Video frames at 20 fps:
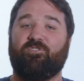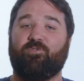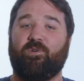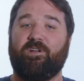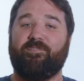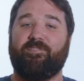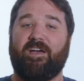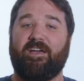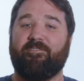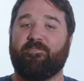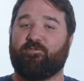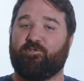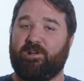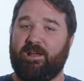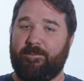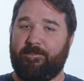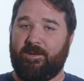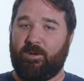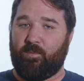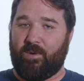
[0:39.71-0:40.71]
25
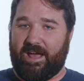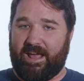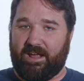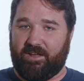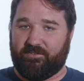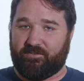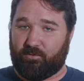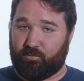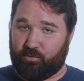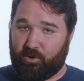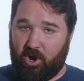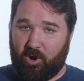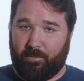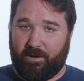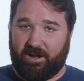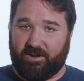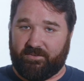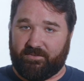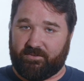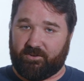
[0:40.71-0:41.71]
creepy ways
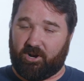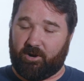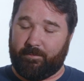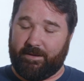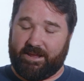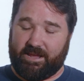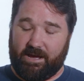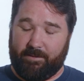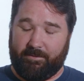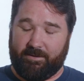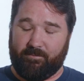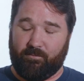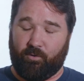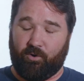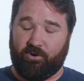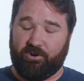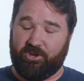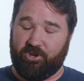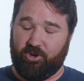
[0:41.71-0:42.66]
robots are becoming more